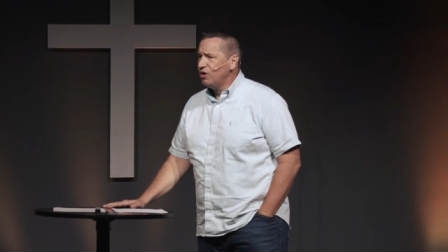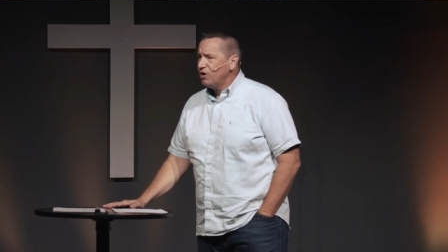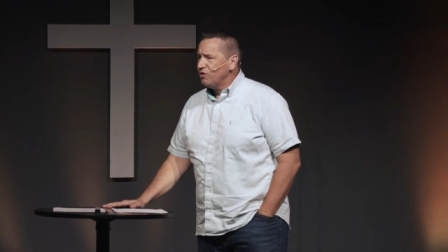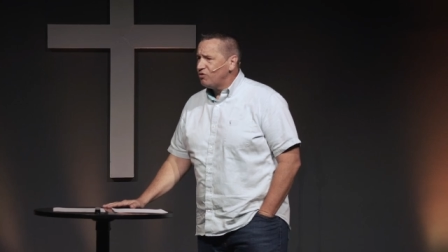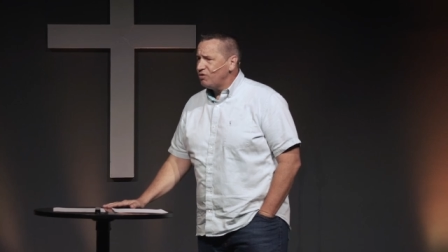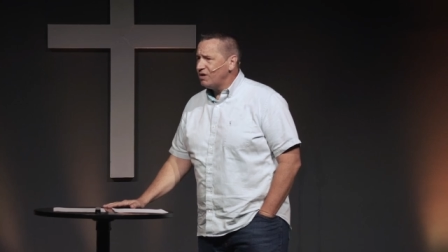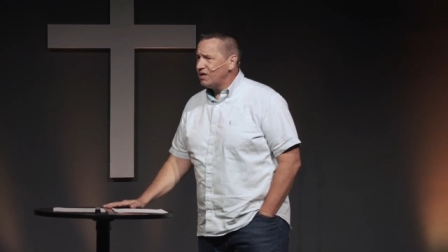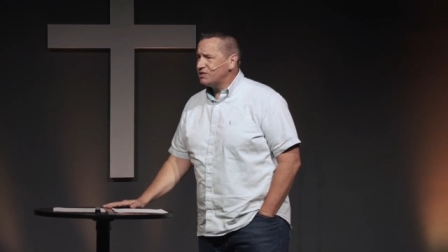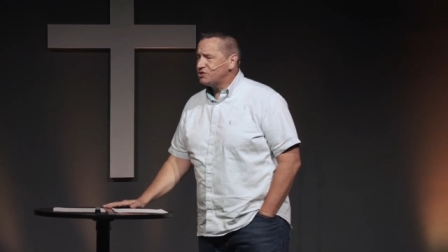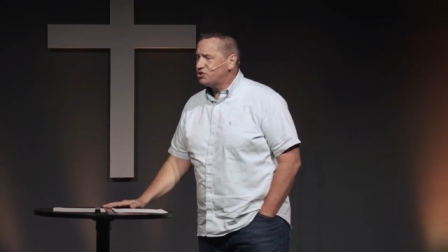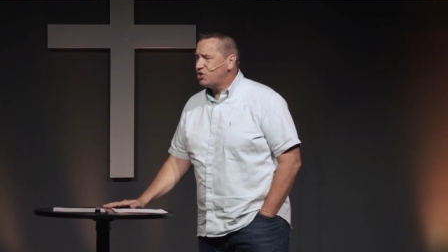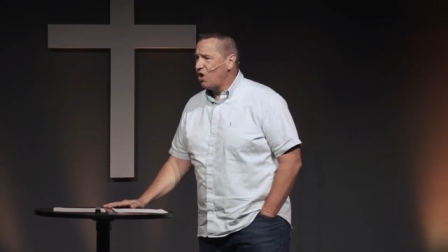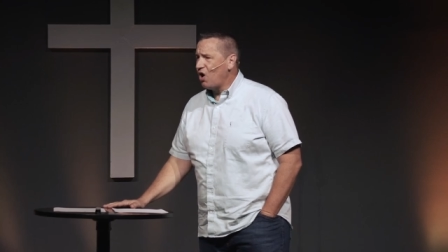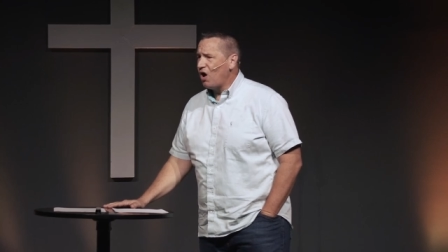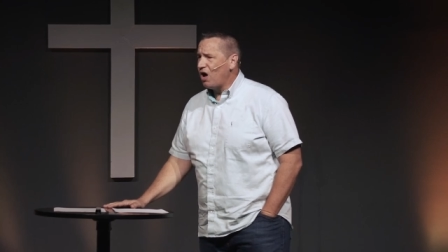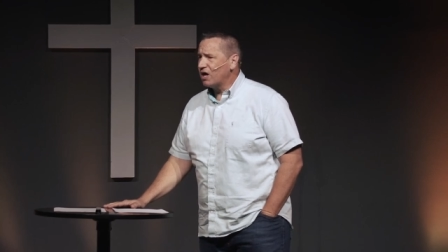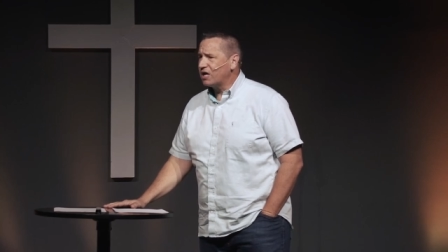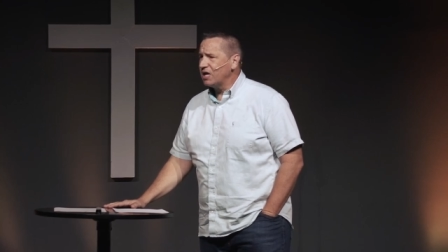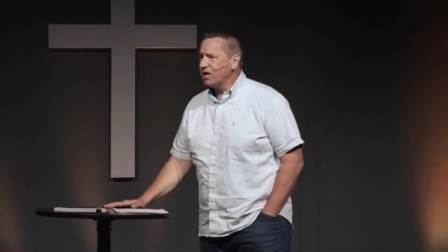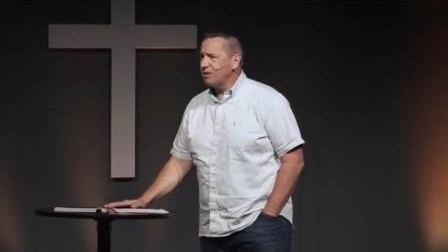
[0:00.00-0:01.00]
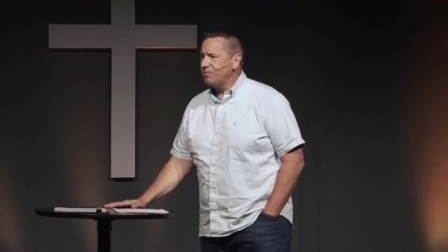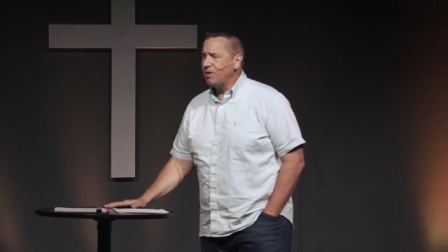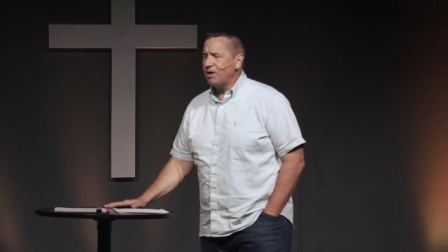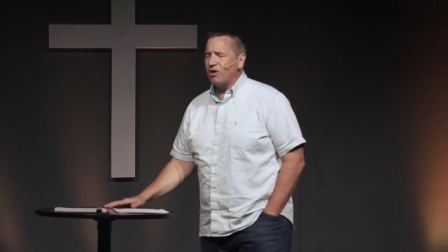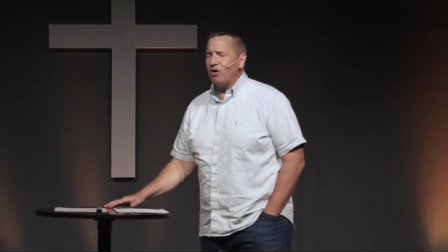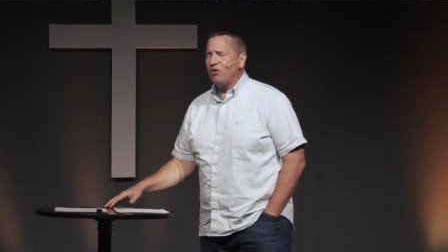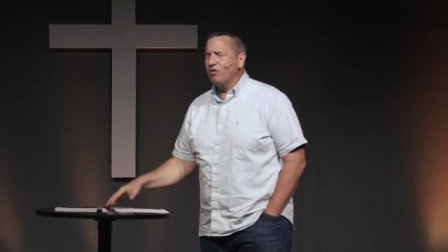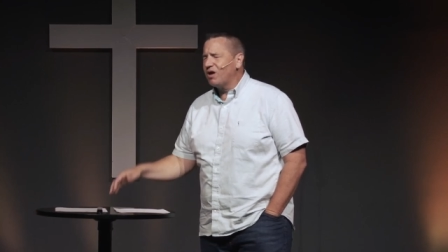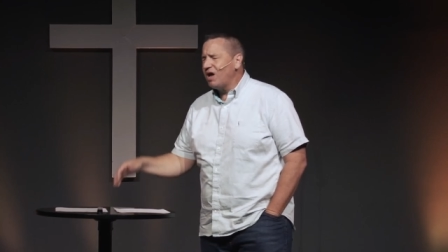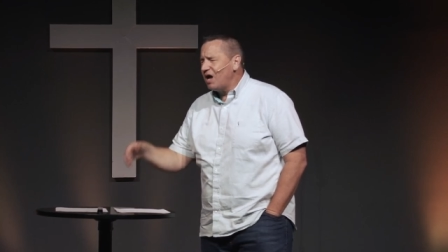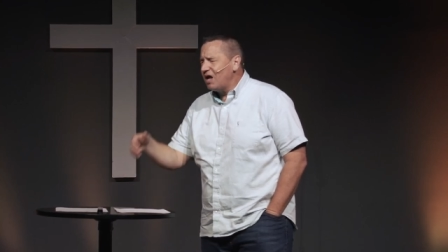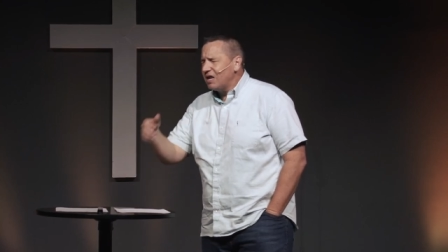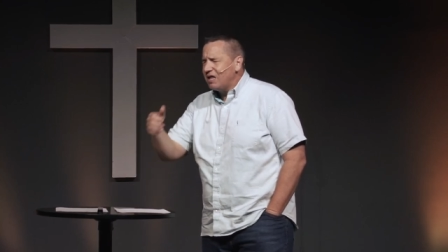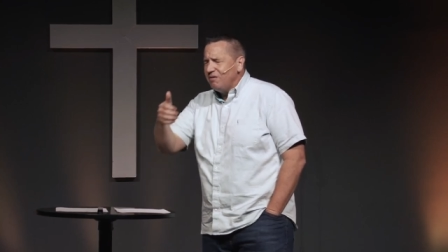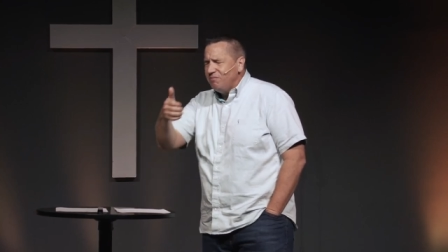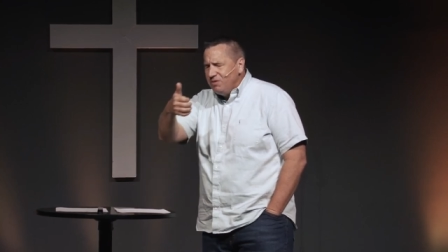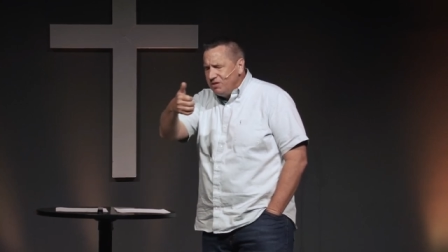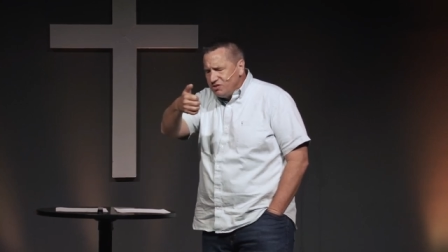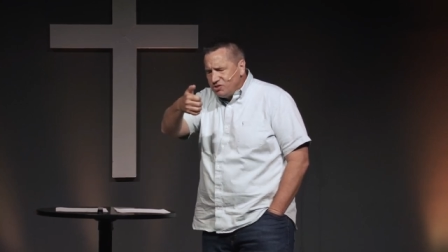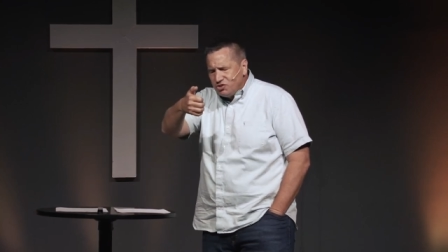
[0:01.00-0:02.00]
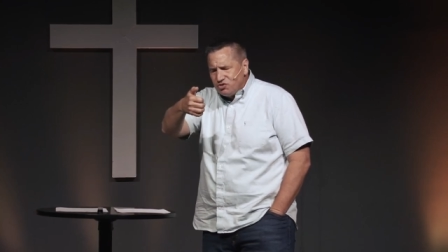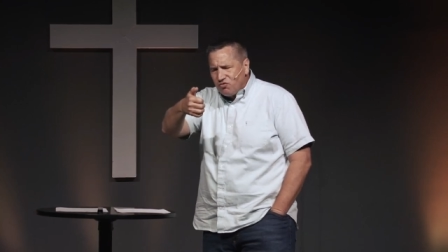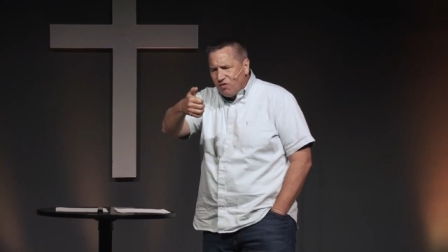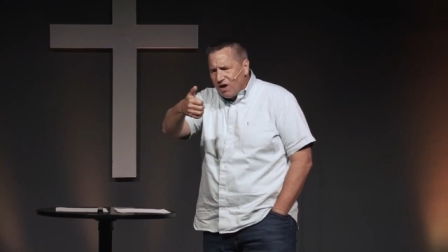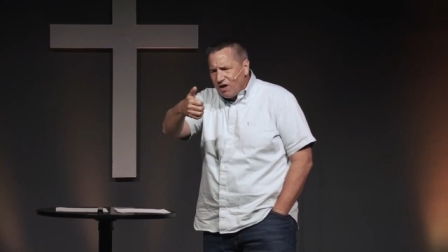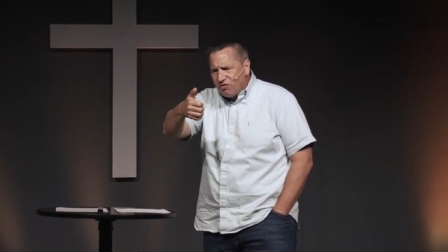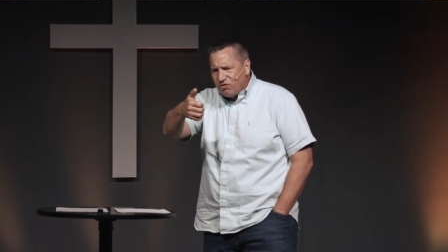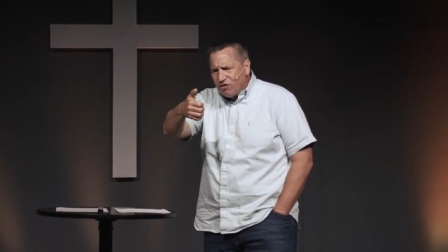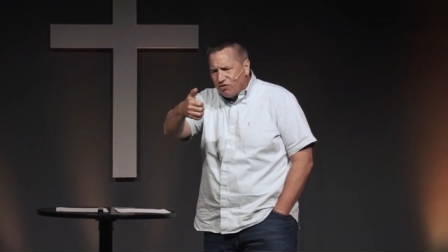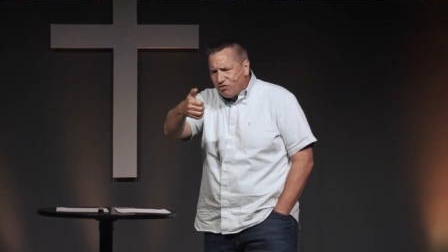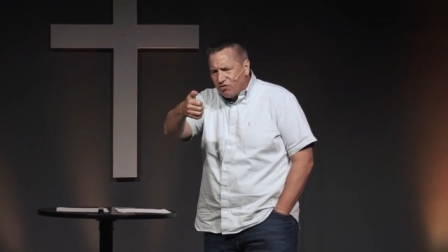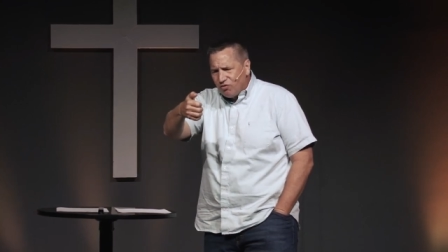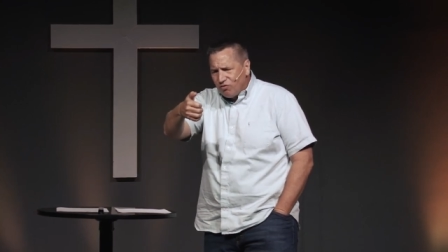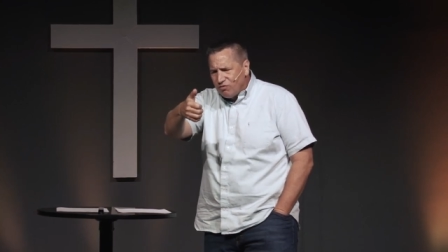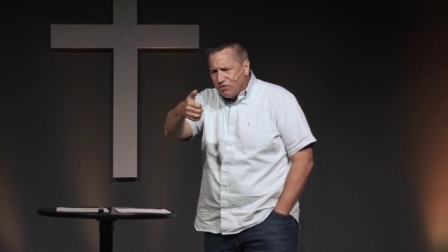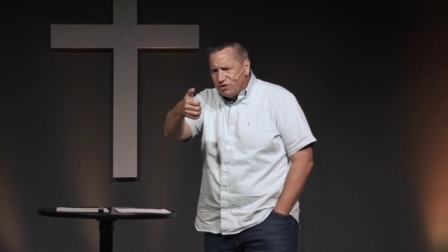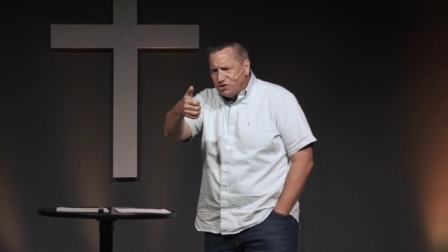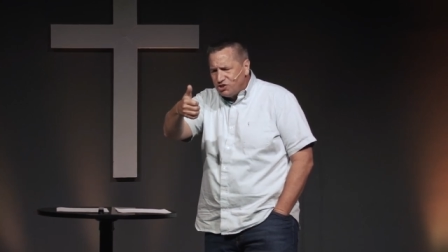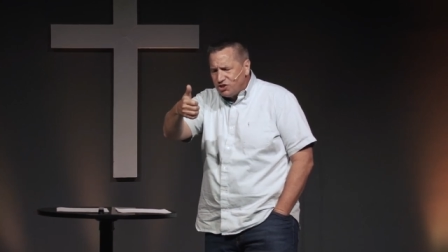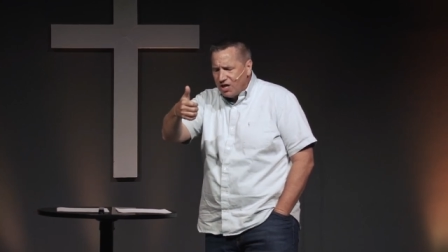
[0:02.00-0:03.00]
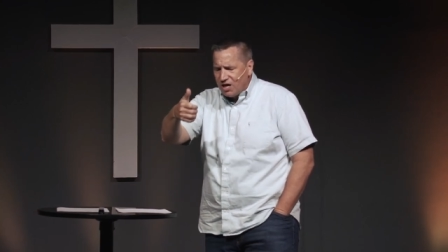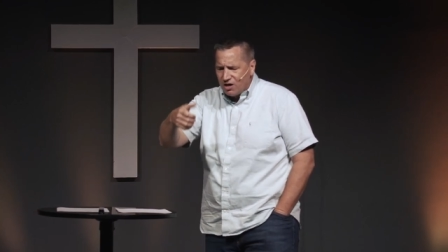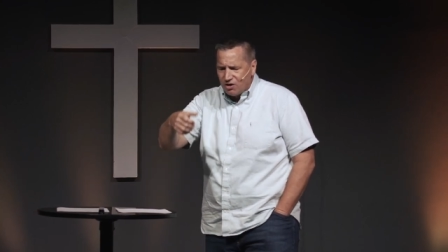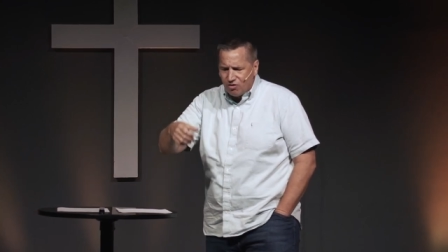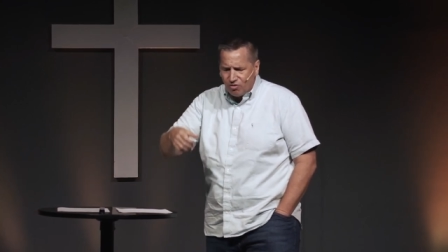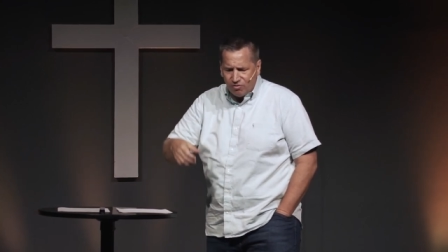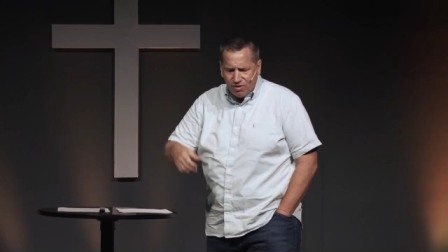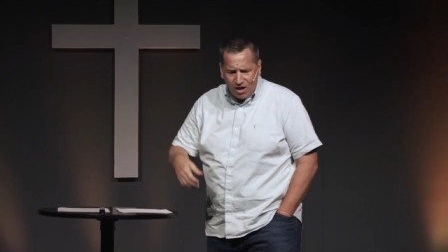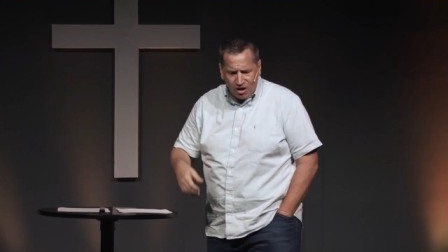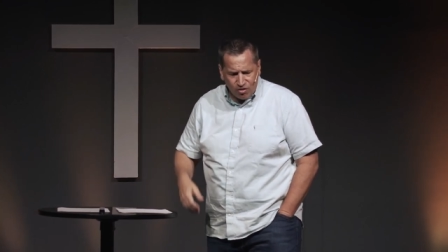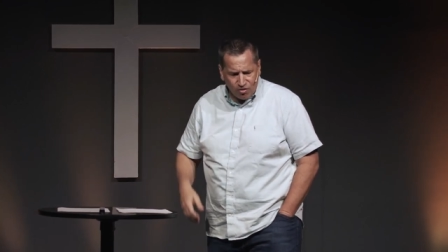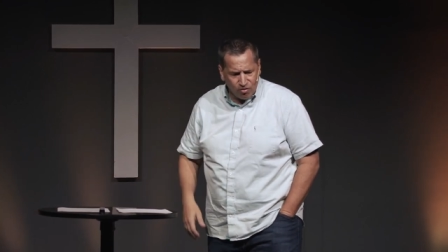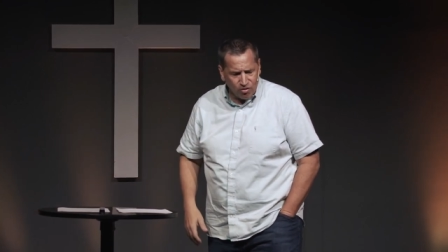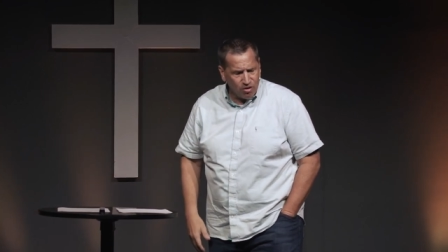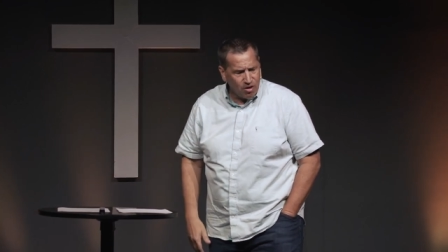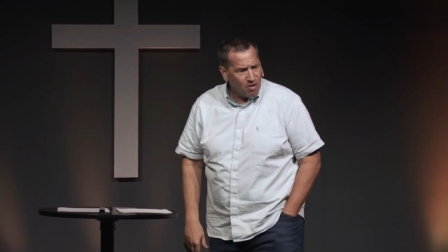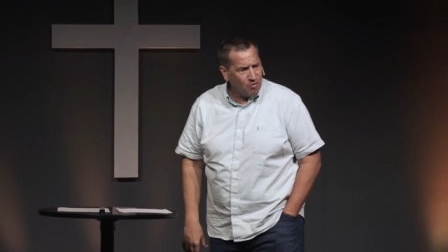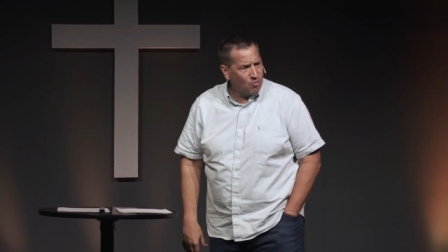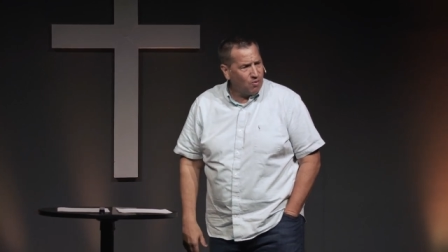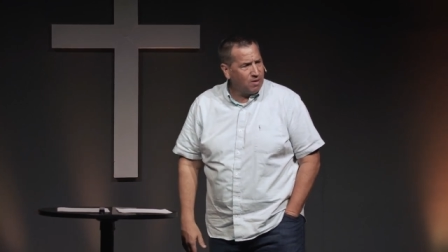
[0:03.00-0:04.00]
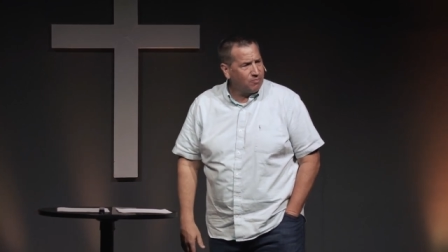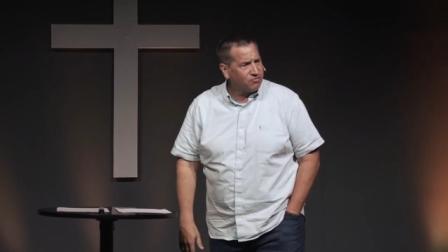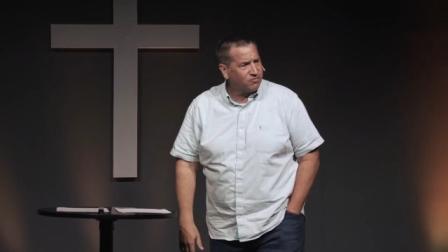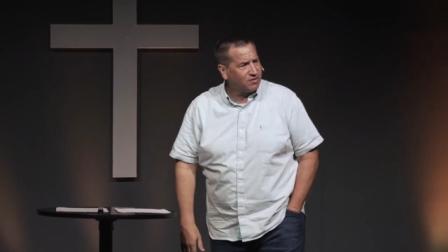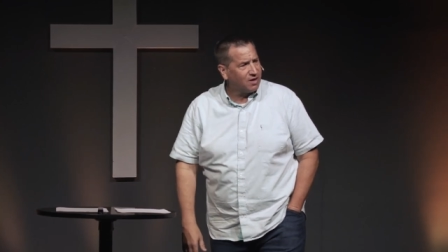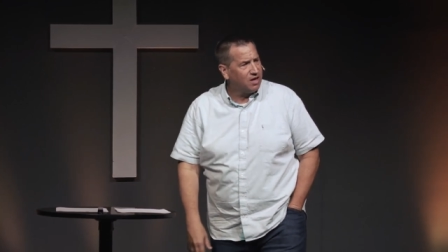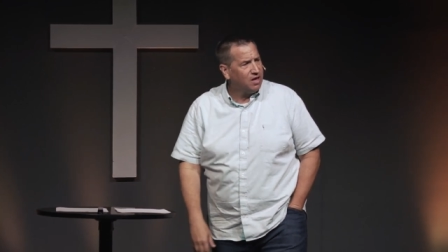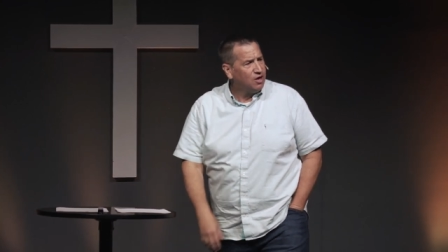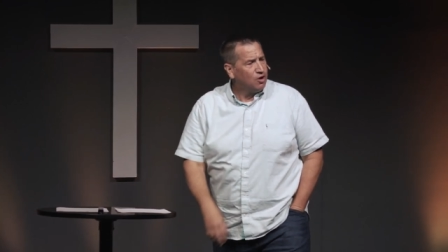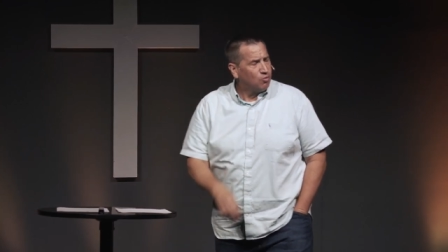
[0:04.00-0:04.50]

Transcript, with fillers: They're not talking about, oh, God, give me the strength to turn the channel or not go to that website.